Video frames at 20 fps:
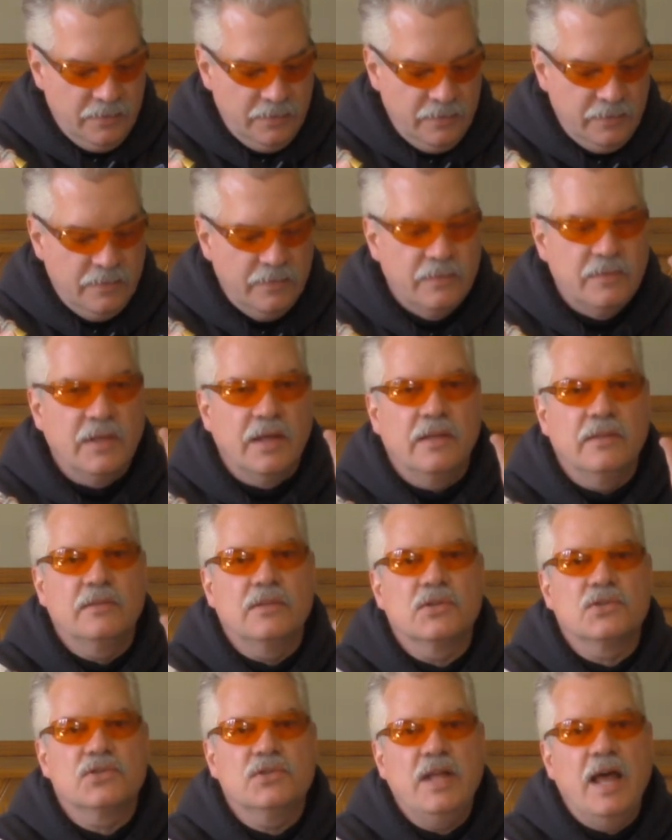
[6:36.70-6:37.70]
the,
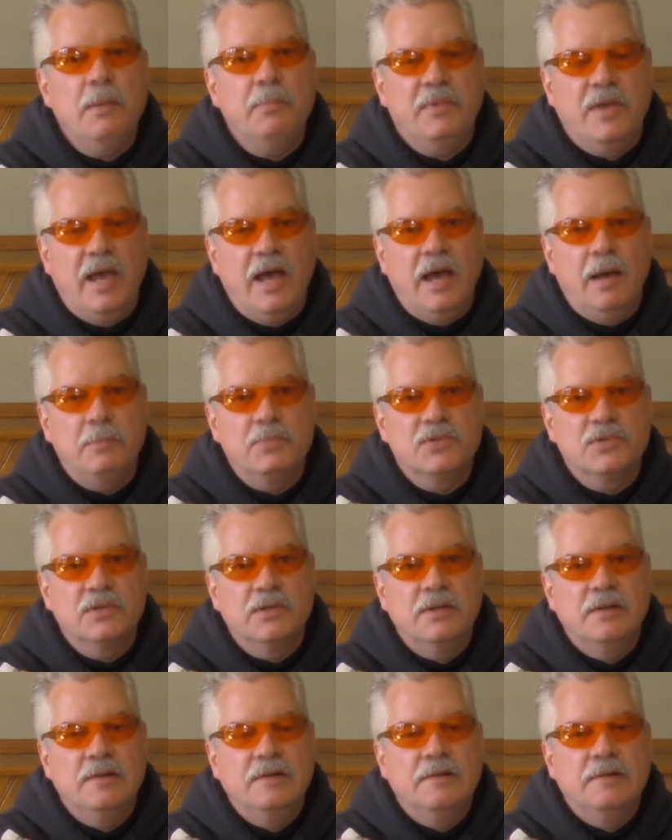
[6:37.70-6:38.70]
the snap caps,
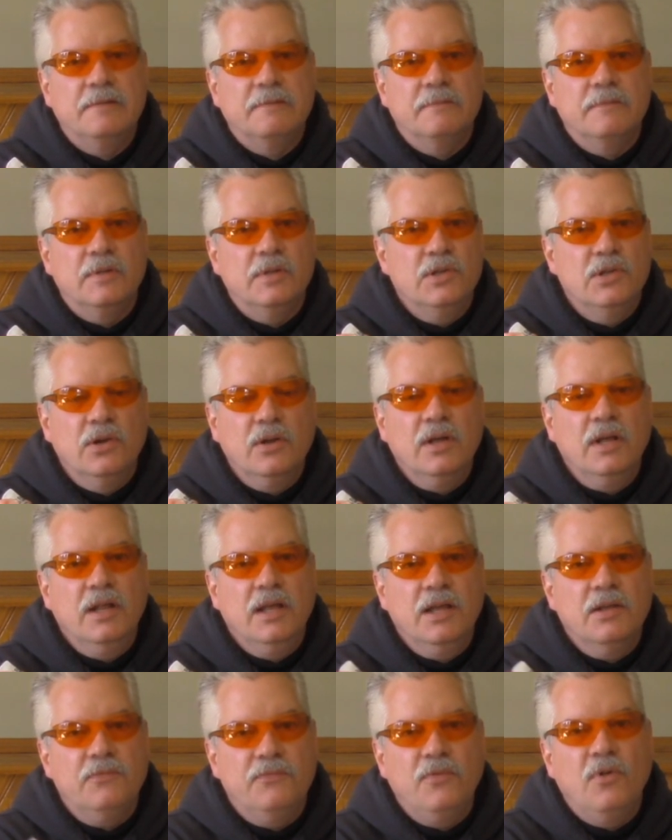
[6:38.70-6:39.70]
you're going
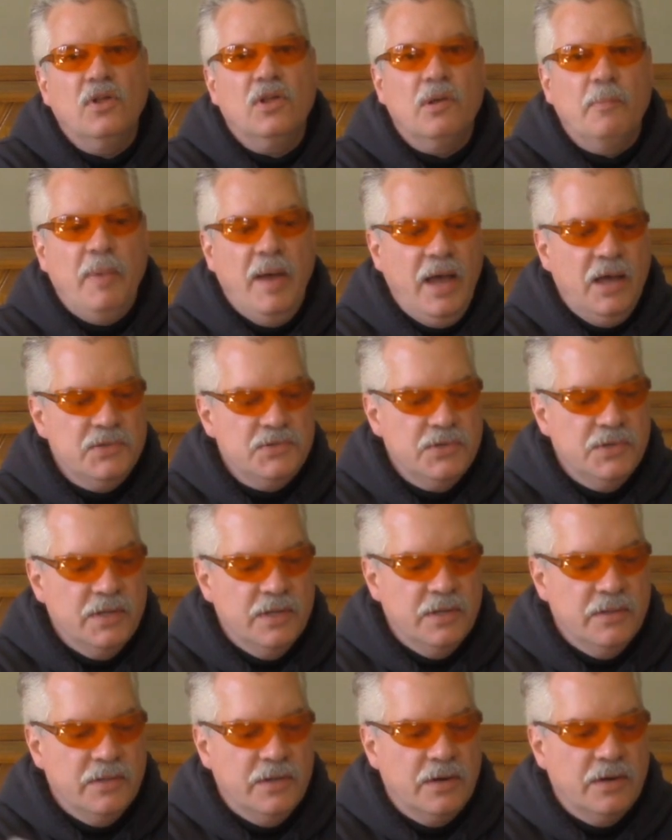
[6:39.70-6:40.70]
to get full
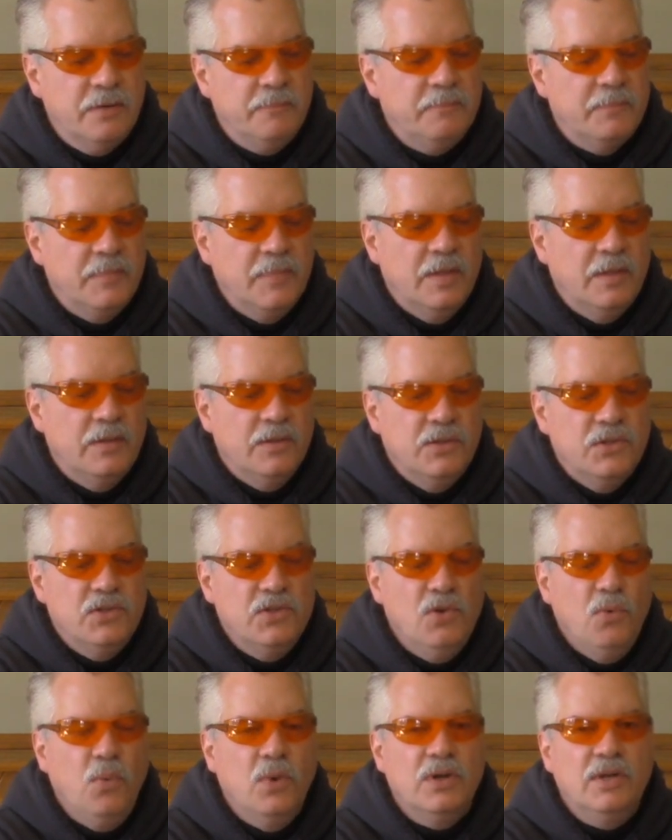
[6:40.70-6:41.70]
capacity in there.
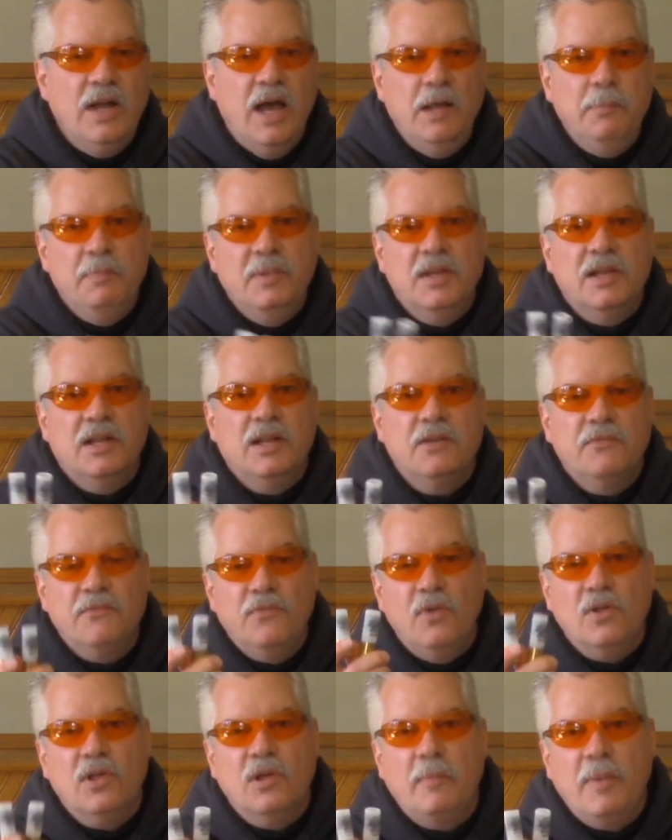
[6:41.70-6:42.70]
You would not be getting
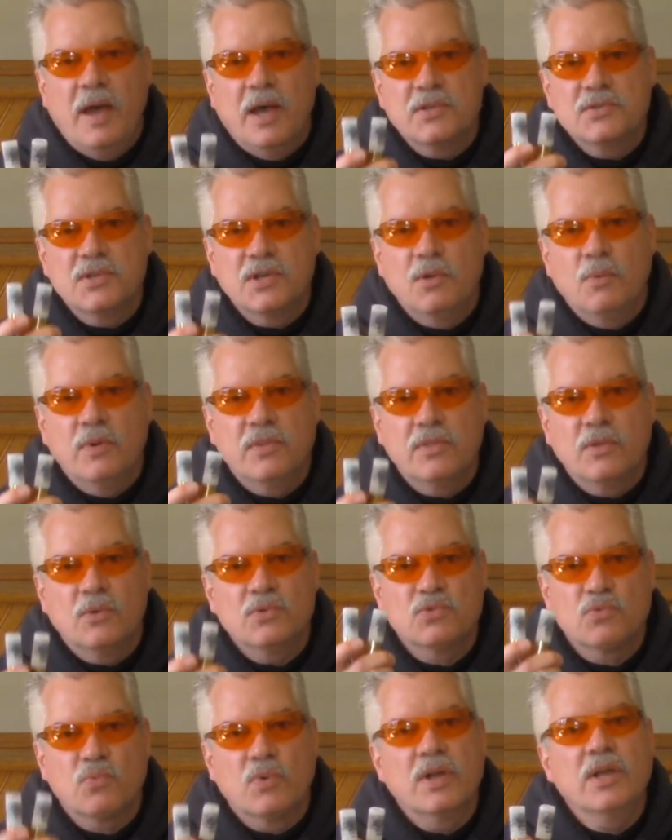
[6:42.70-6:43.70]
full capacity with
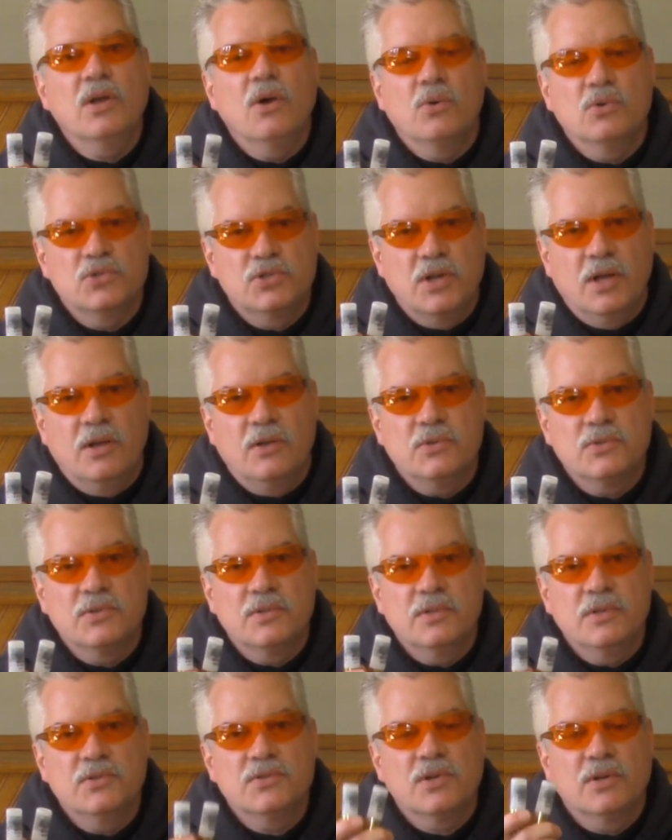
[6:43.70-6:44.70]
those Rio shells.
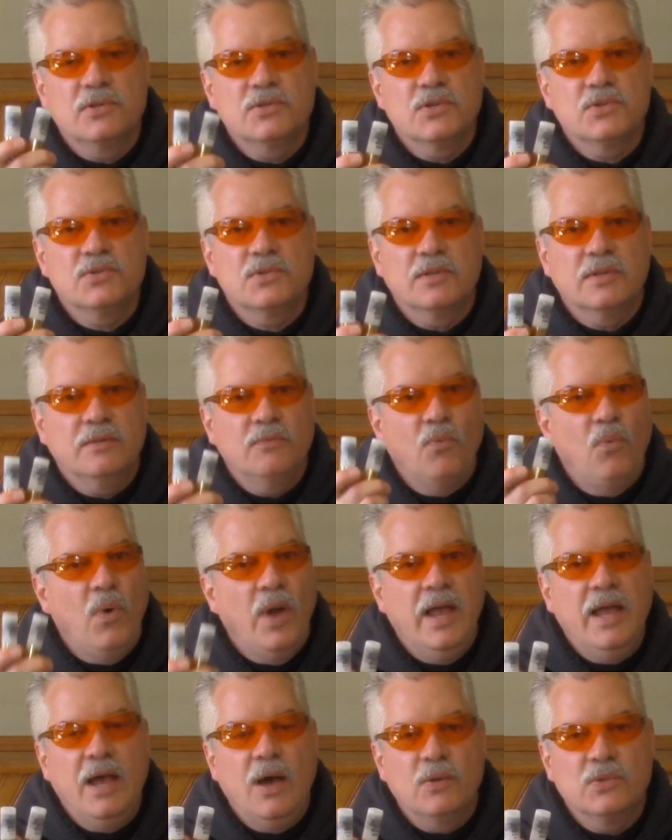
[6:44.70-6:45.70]
These are just
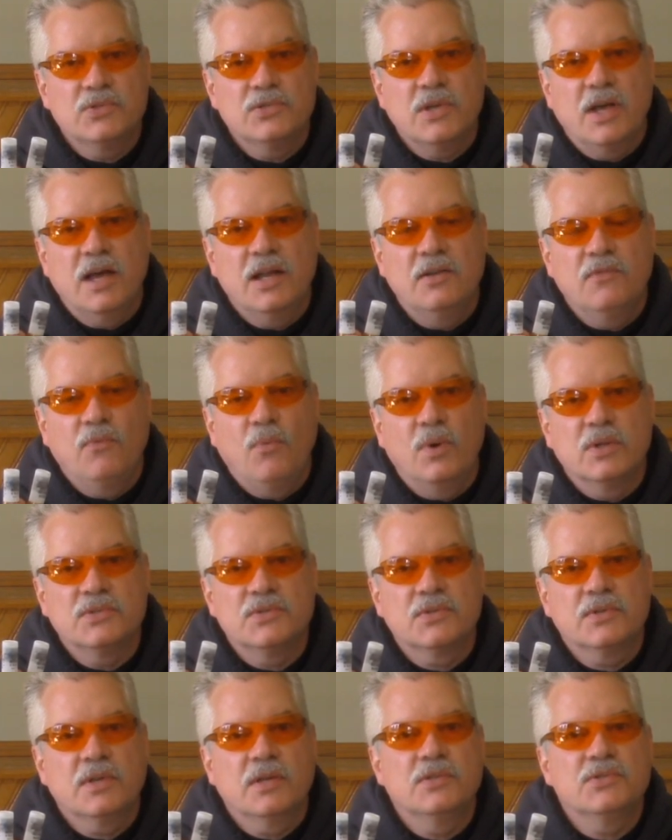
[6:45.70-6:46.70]
way outside of
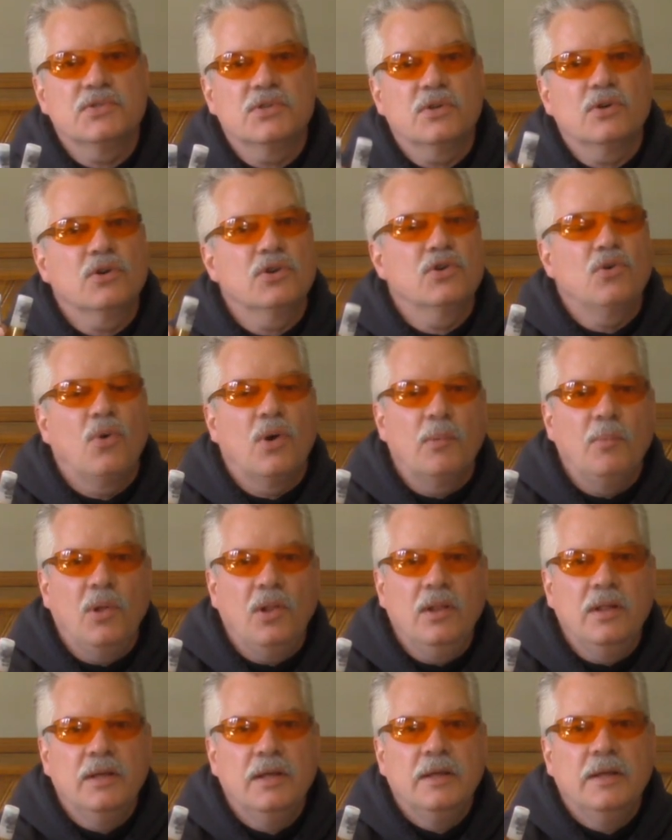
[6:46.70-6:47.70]
what's considered
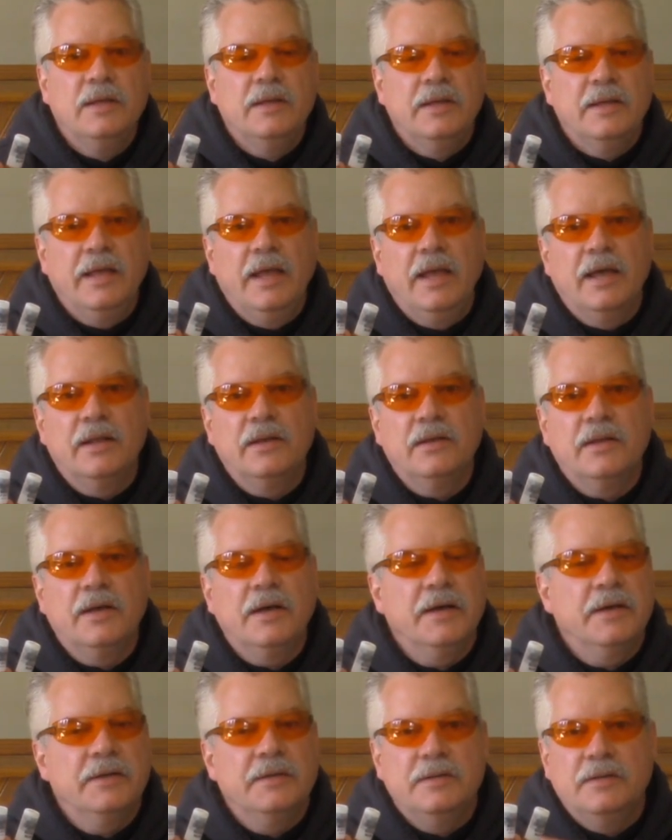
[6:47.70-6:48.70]
normal. And
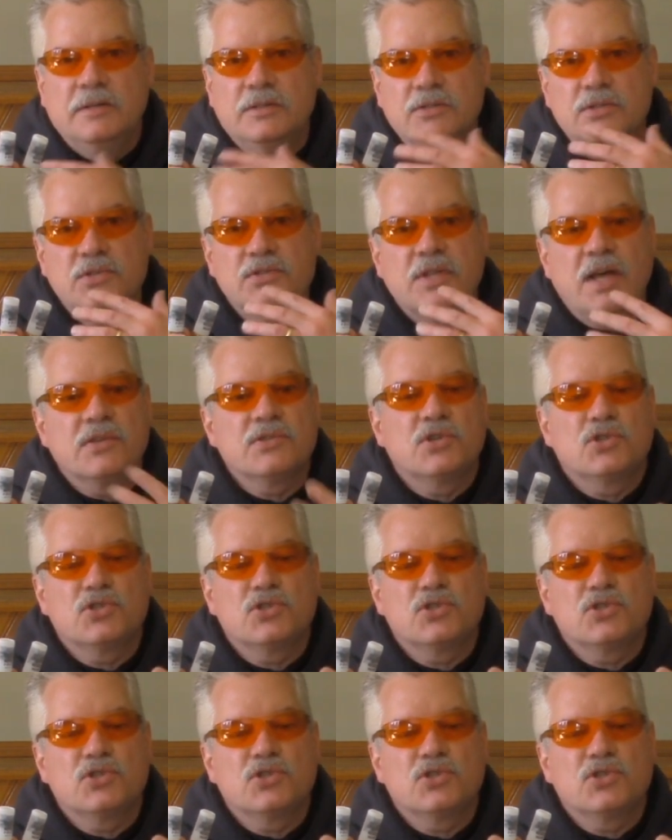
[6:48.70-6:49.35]
uh, just as a